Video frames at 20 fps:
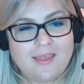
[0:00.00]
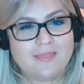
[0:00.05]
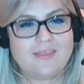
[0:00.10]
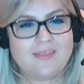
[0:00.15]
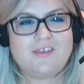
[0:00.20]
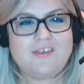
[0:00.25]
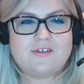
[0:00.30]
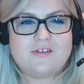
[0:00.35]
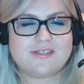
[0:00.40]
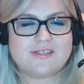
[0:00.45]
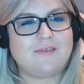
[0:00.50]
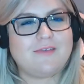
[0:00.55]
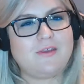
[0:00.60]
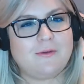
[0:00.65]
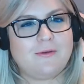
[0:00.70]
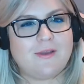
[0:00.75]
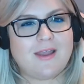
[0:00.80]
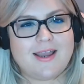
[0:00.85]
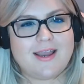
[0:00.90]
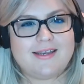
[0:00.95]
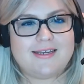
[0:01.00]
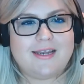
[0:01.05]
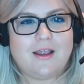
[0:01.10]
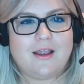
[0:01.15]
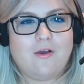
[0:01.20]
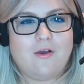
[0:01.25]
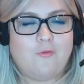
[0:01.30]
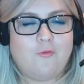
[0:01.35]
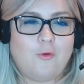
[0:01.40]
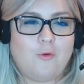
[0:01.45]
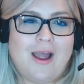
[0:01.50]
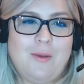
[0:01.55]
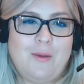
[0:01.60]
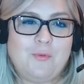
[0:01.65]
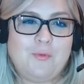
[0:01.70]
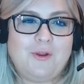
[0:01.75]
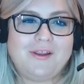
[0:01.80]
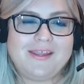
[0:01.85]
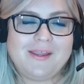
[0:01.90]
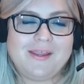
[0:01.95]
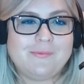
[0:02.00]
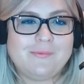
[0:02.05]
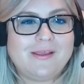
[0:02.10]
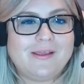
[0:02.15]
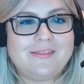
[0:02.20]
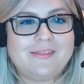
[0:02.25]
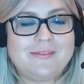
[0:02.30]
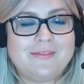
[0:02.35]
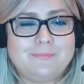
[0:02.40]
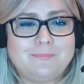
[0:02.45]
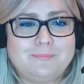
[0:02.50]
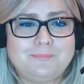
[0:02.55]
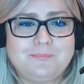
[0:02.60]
This will just give you an idea of what I'm working with.